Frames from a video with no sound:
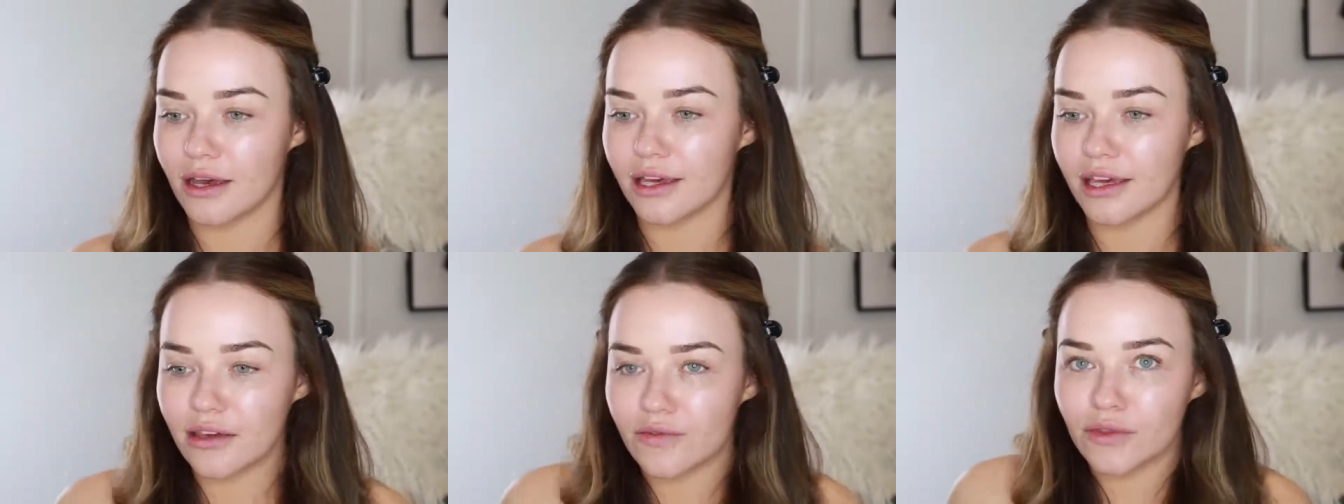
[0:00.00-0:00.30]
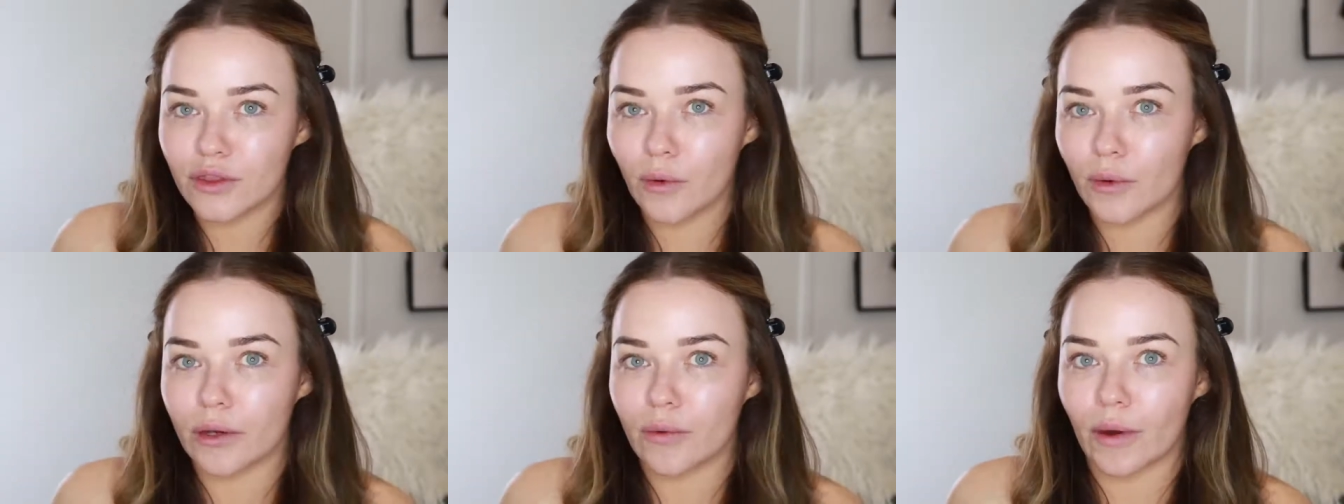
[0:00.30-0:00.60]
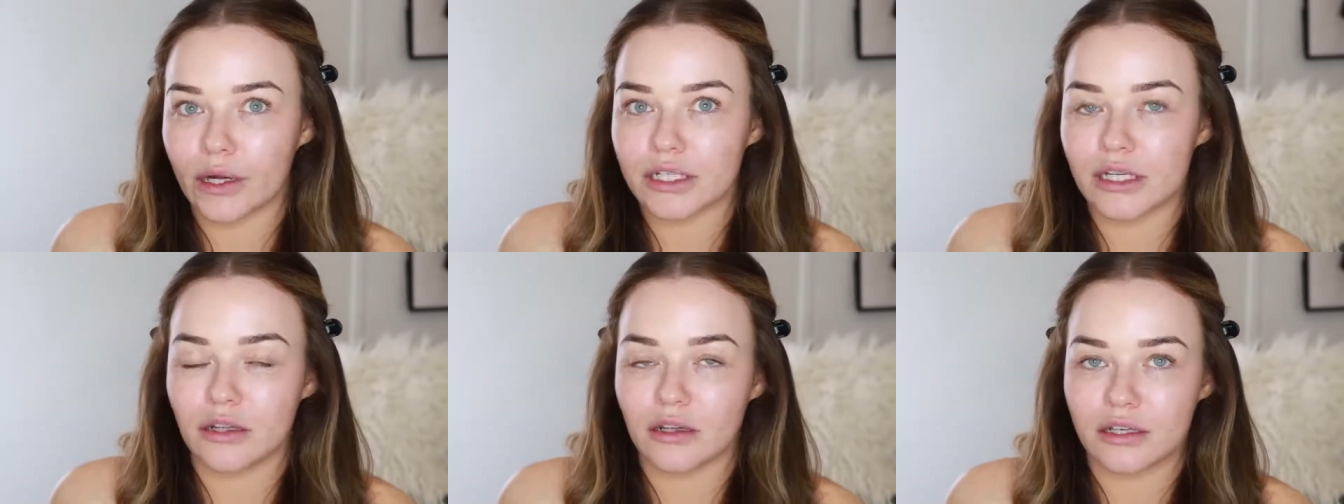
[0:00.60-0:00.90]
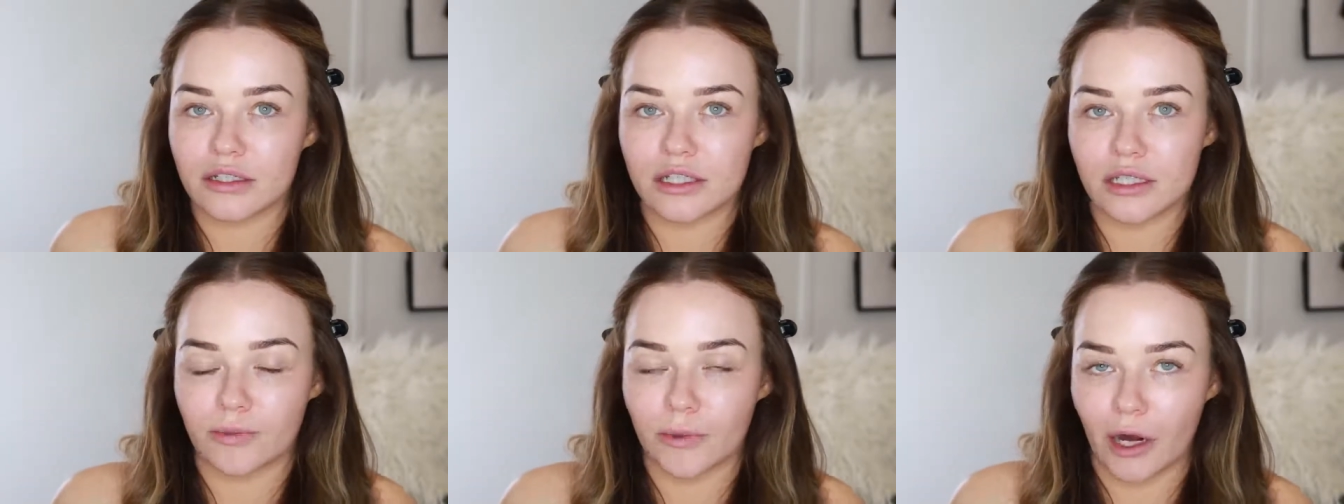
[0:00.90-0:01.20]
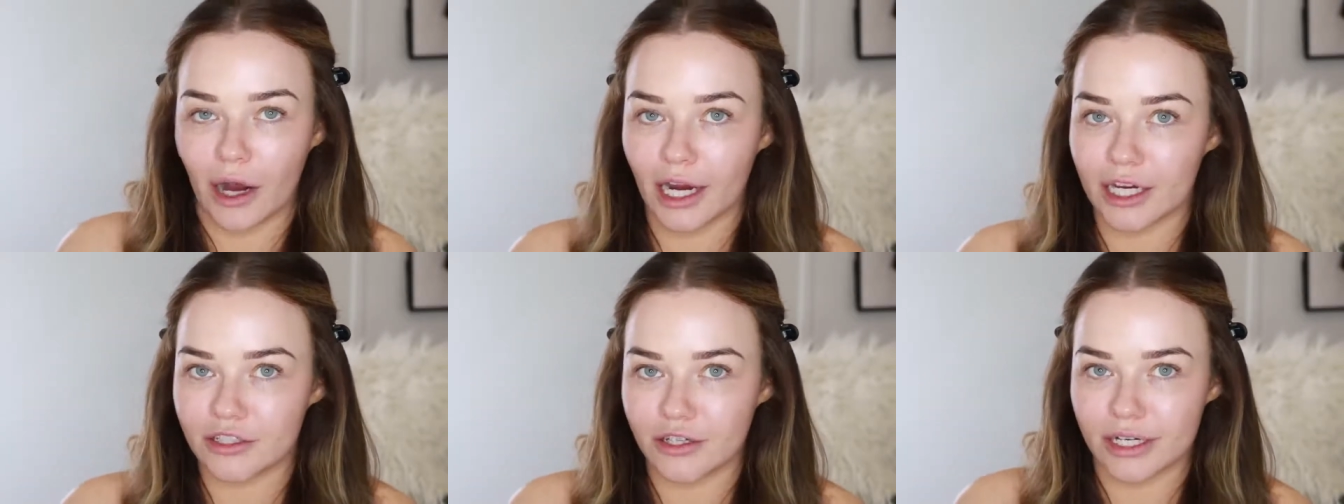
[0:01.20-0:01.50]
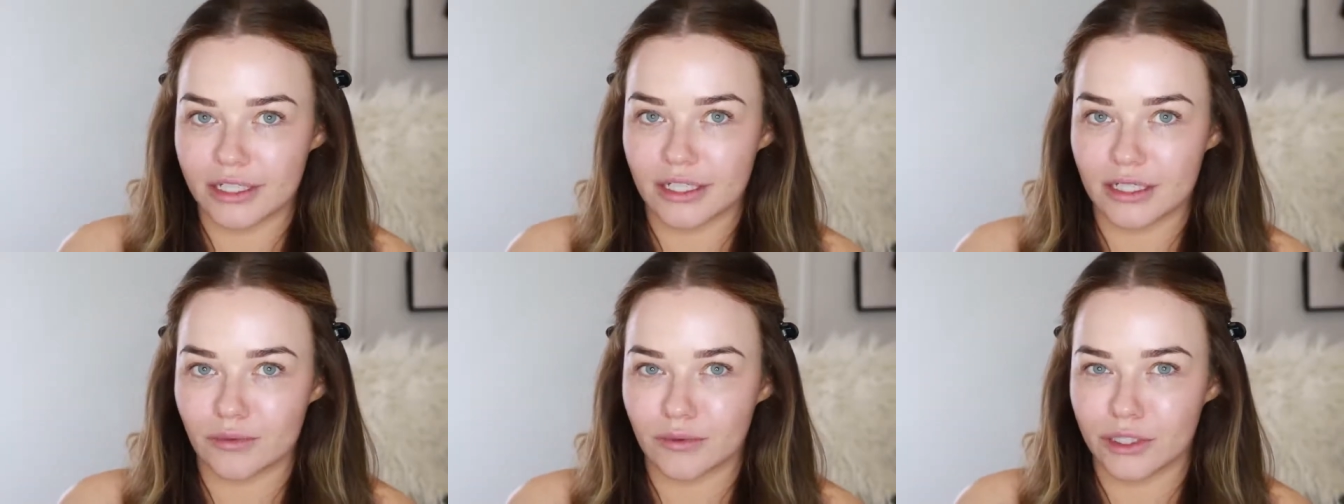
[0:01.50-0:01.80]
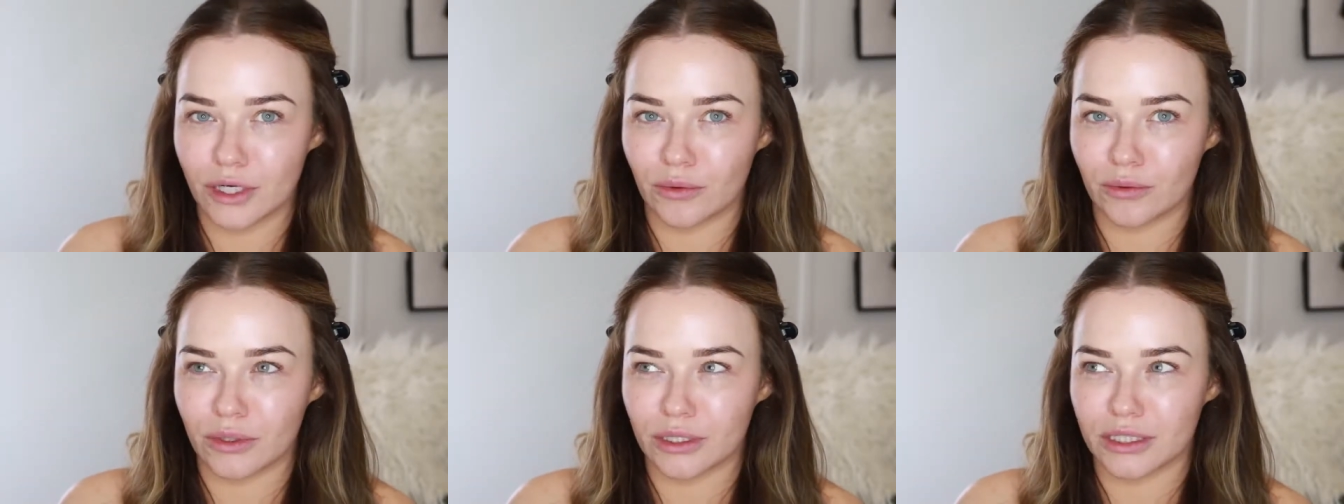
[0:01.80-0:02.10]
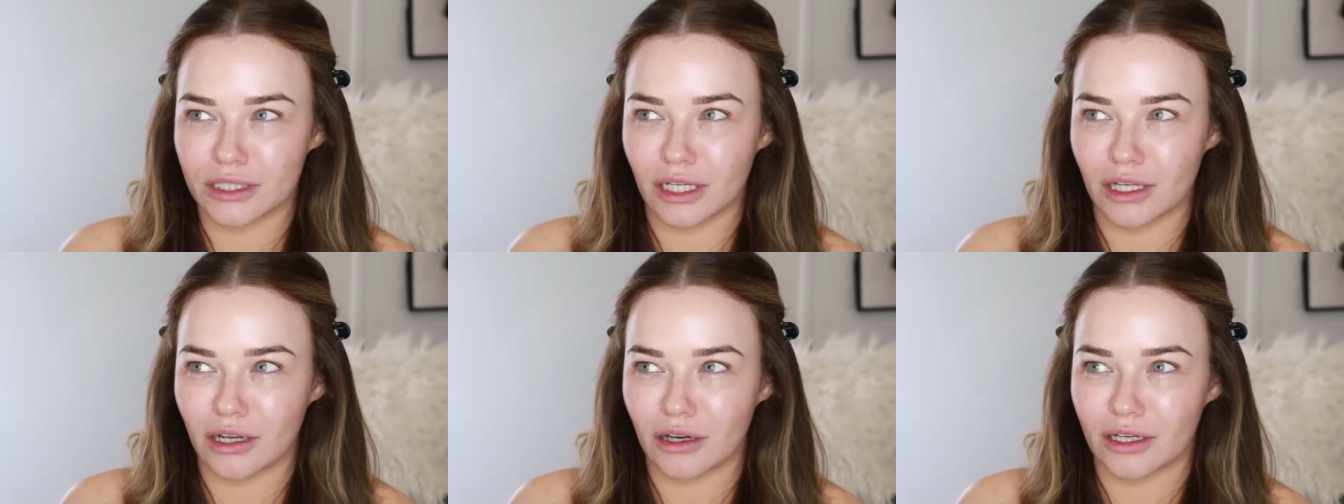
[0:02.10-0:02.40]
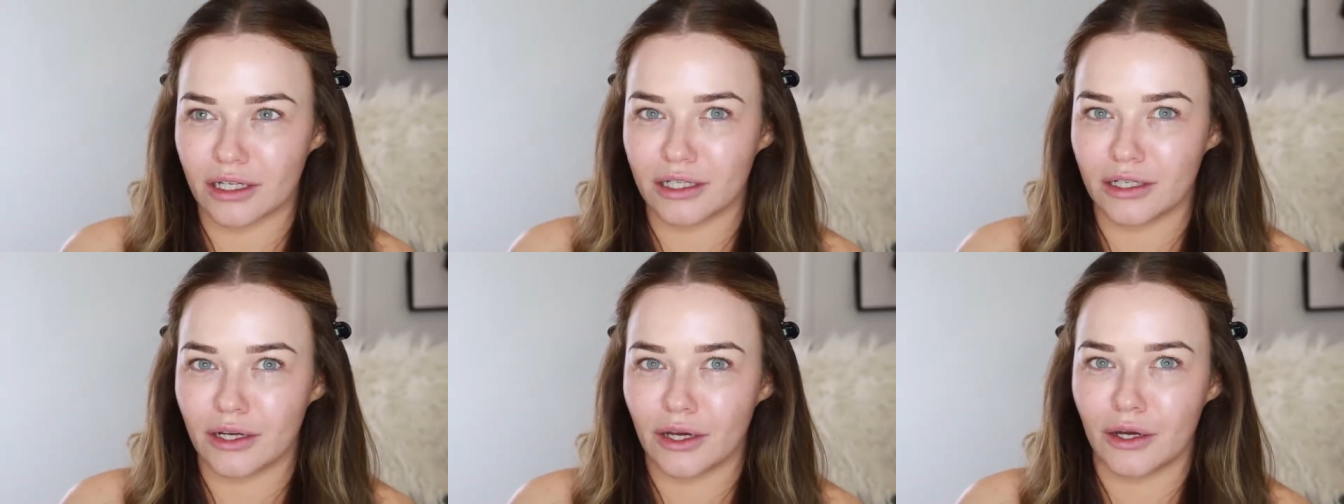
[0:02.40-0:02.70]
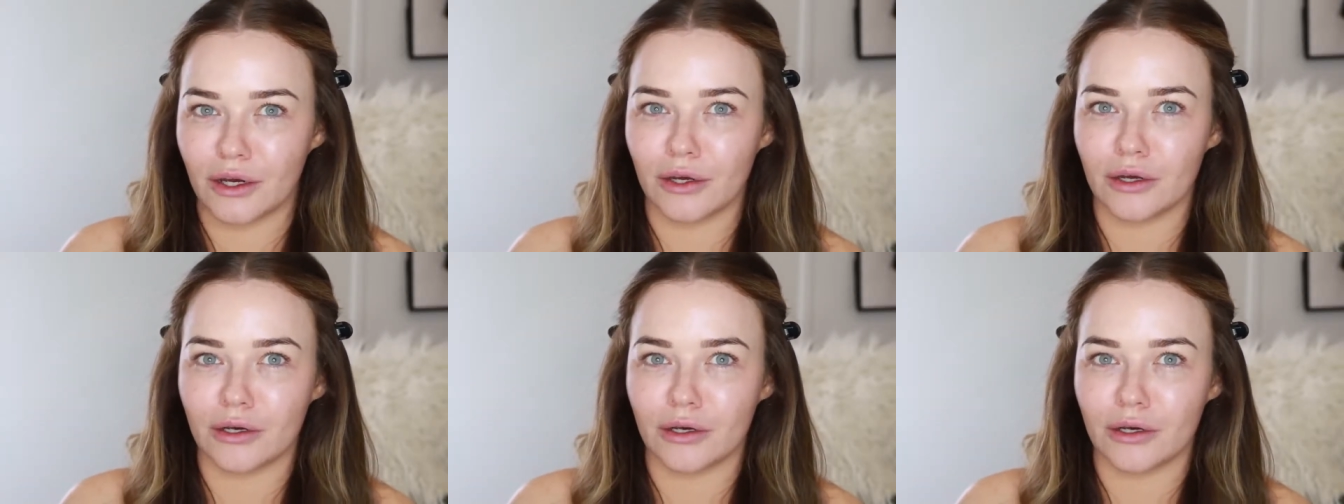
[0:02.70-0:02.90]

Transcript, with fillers: even though we want to look super hydrated, we don't want to look